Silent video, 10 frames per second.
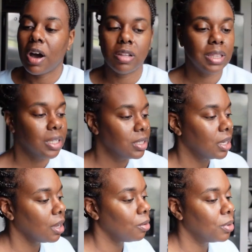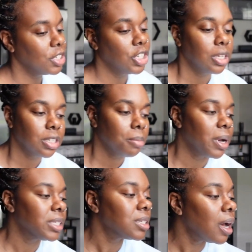authentic. I want to change up my
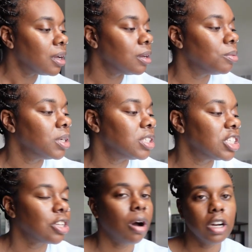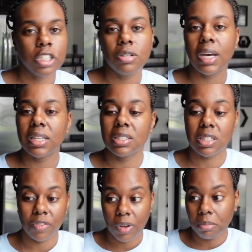style. I want to just talk to you guys as
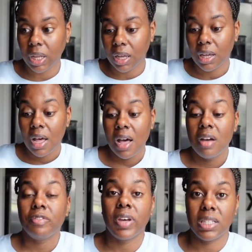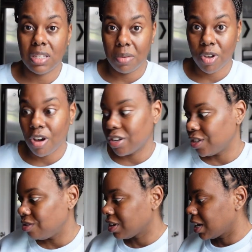if I'm like FaceTime calling
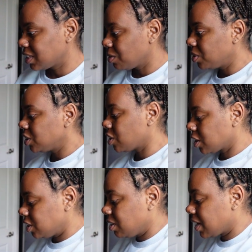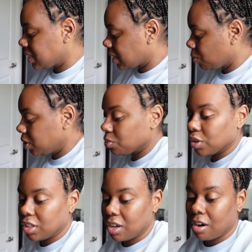you guys. I want to talk to you guys like we
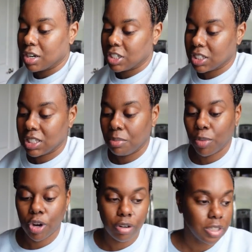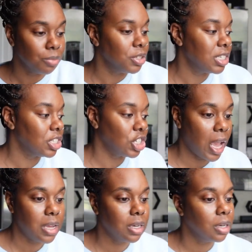really are just some girls, and we just
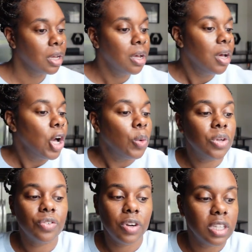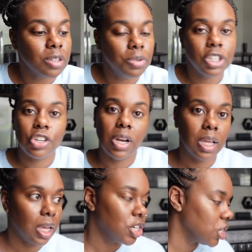chatting, and we friends, and we just trying
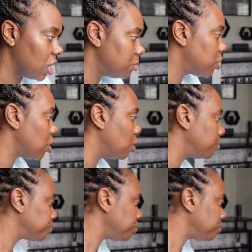to catch up. So